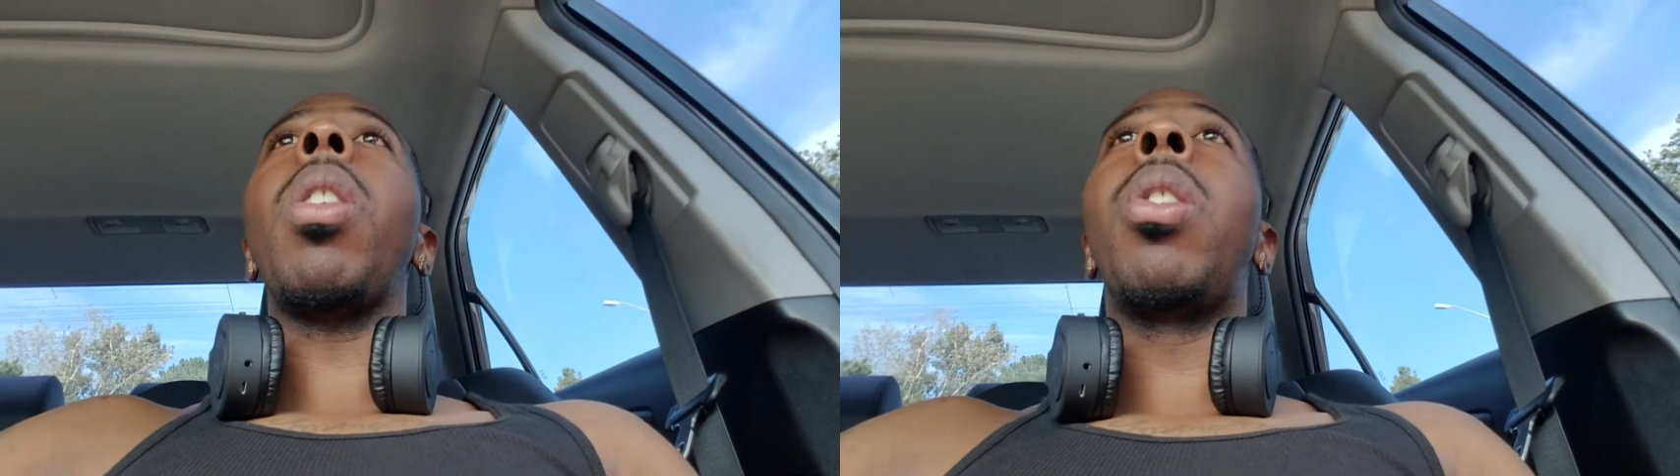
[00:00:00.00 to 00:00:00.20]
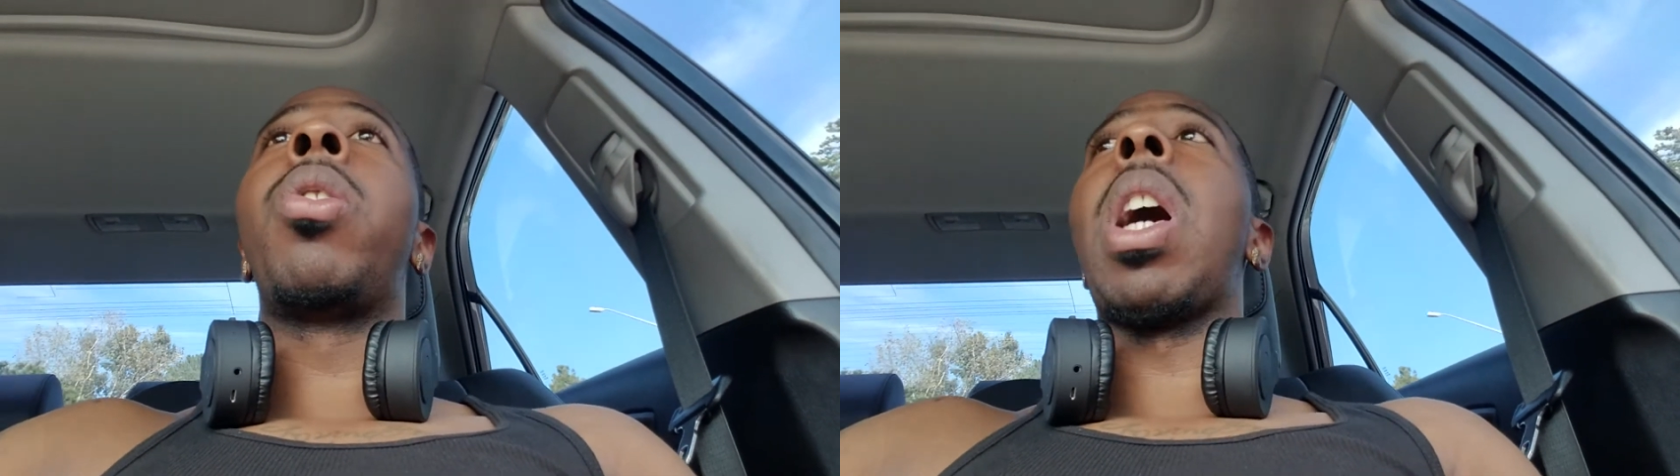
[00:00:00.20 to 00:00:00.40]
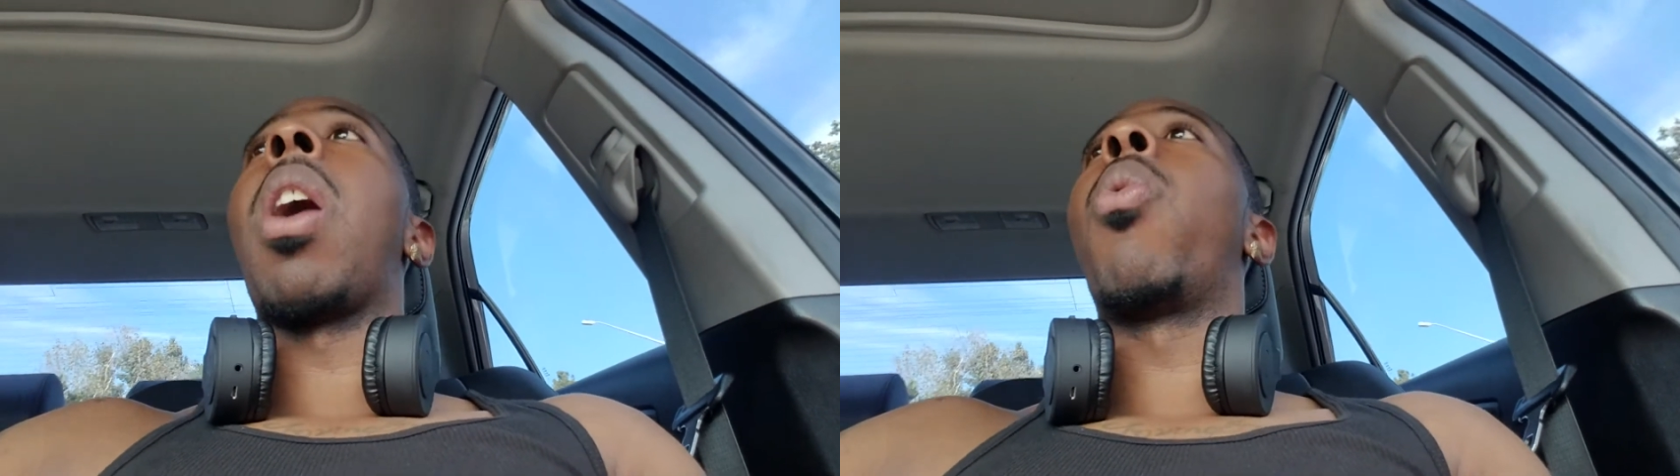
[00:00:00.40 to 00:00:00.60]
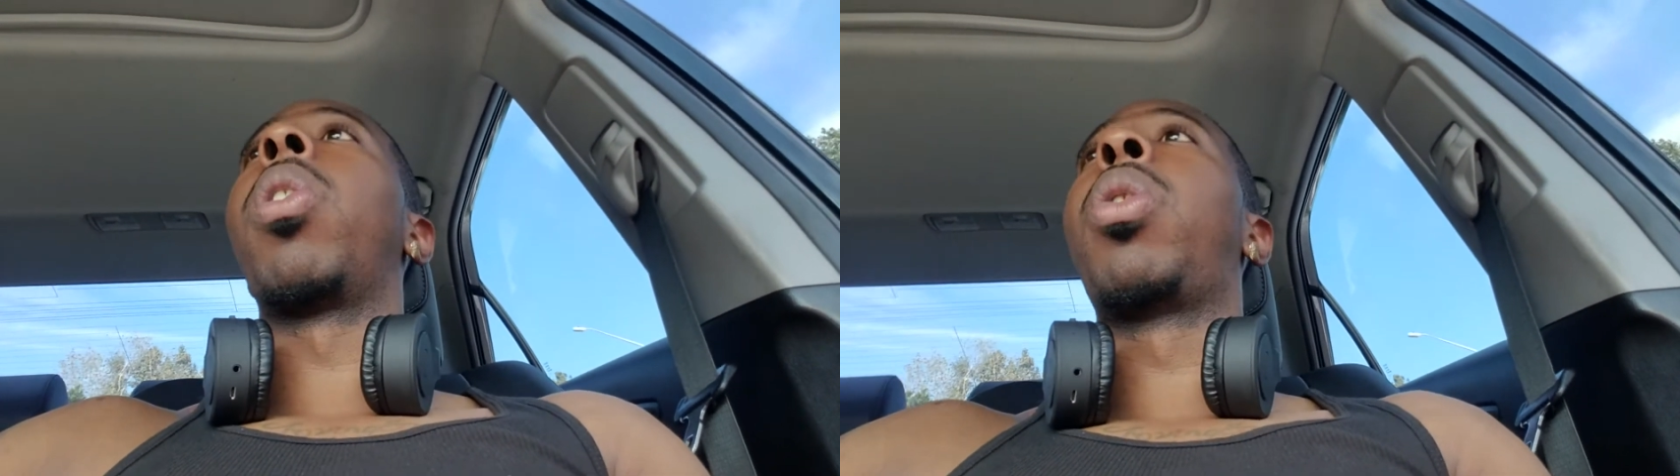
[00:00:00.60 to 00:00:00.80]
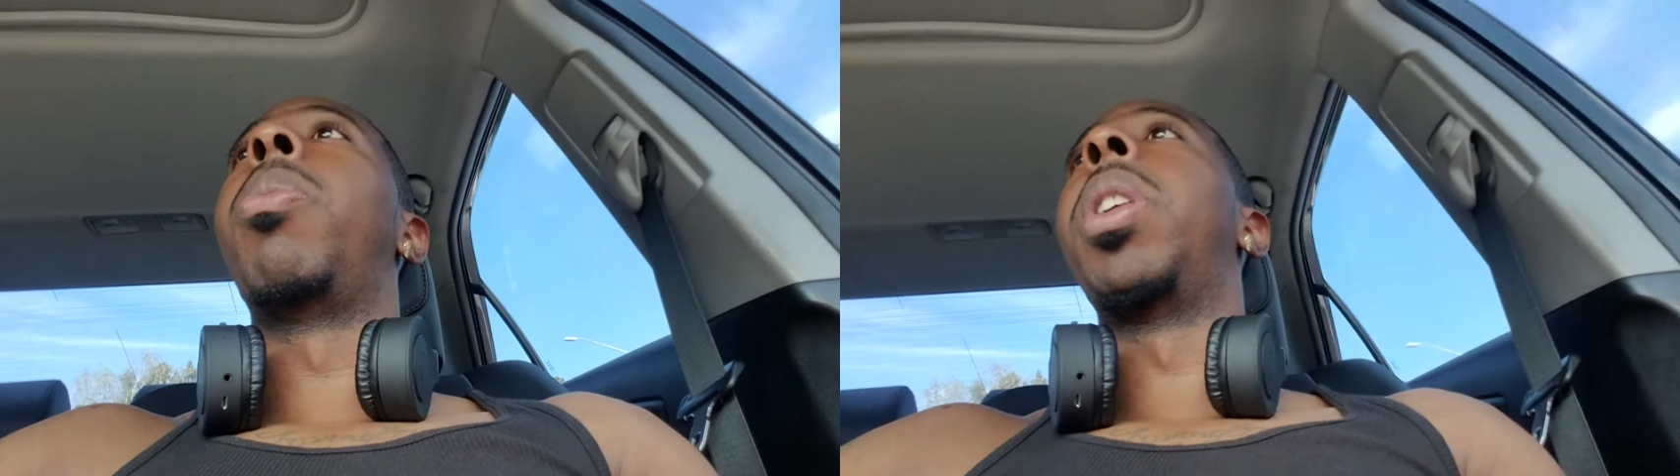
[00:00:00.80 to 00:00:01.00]
So I work
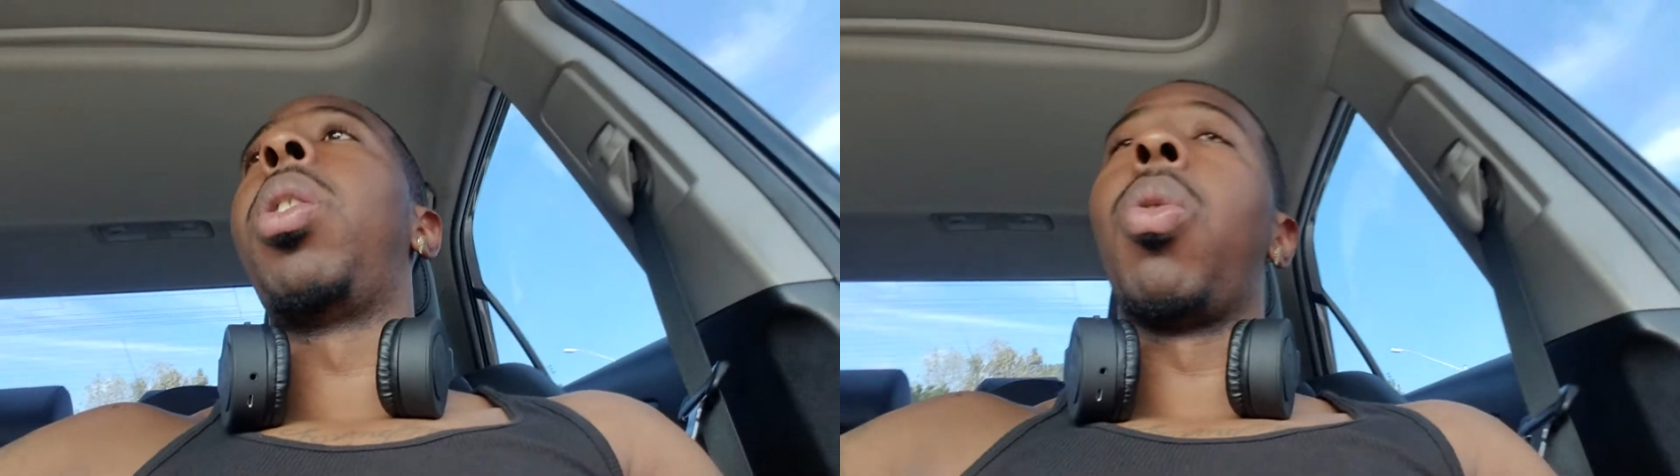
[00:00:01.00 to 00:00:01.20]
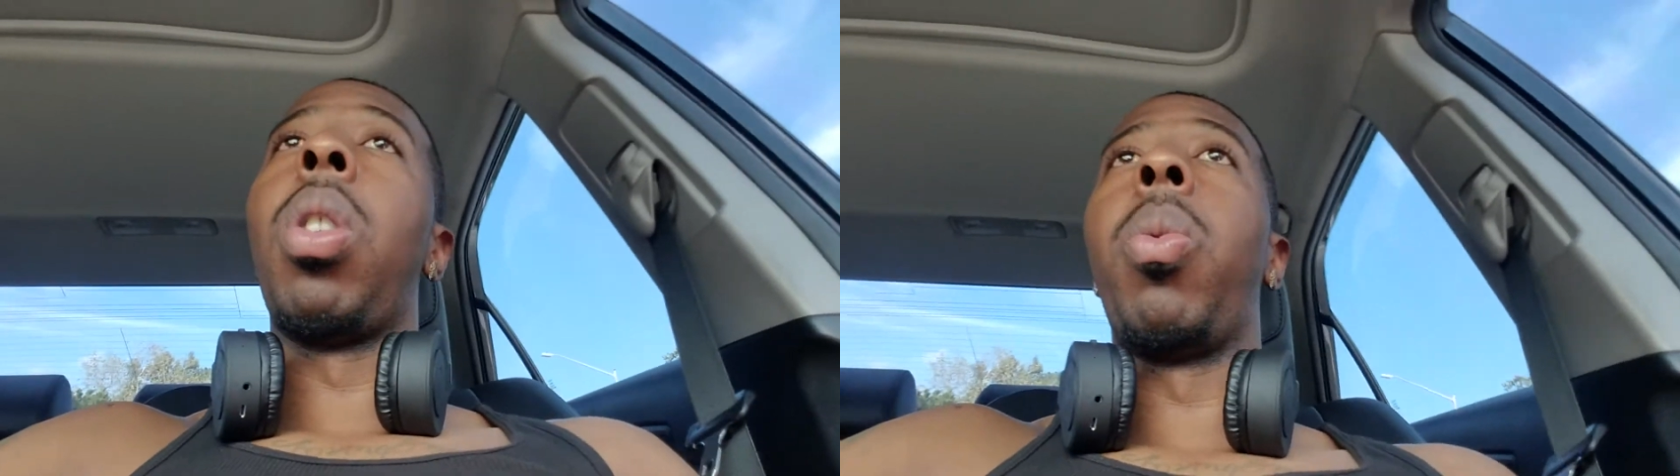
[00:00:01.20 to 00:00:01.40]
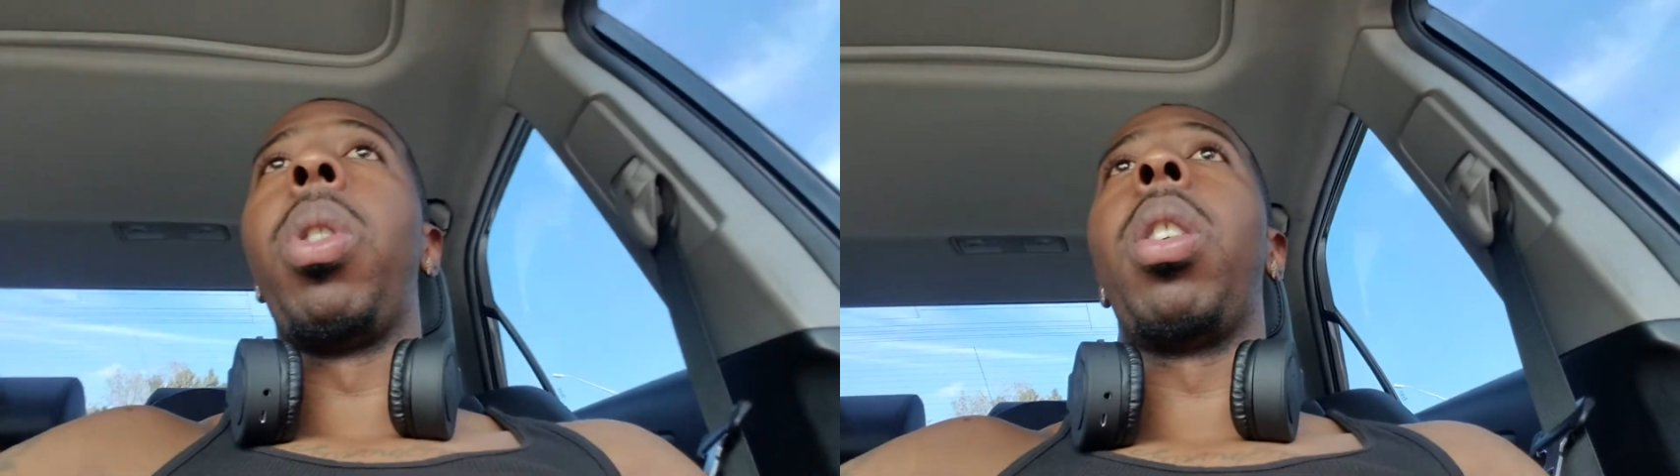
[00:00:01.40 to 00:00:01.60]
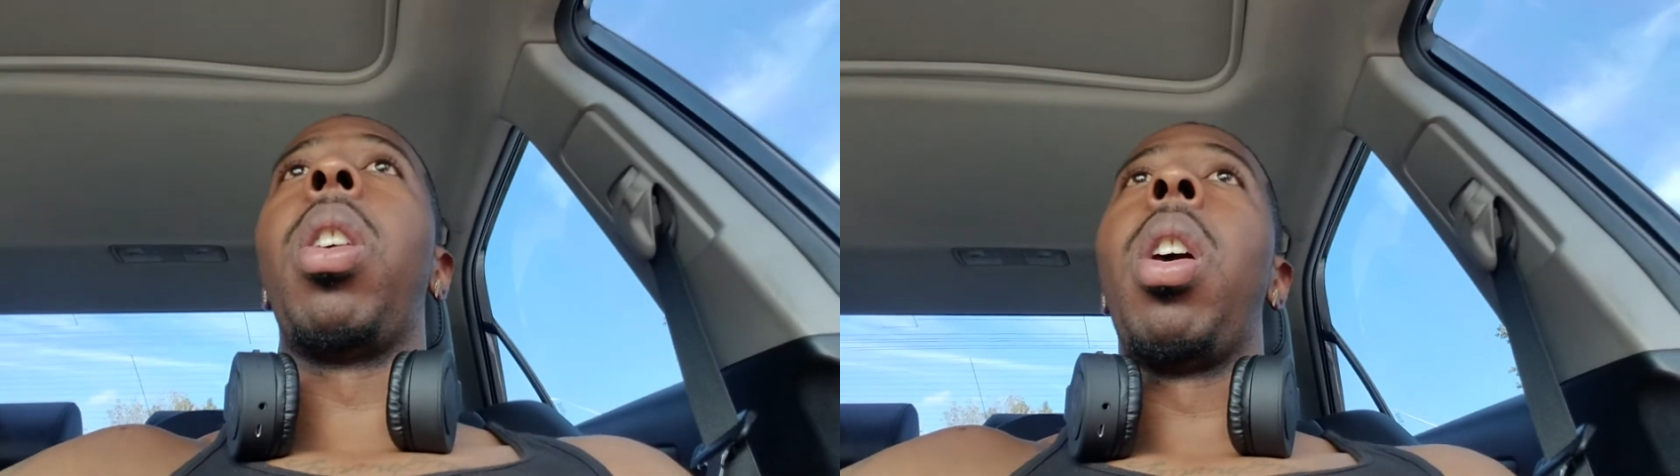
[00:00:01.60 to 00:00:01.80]
too much during the week.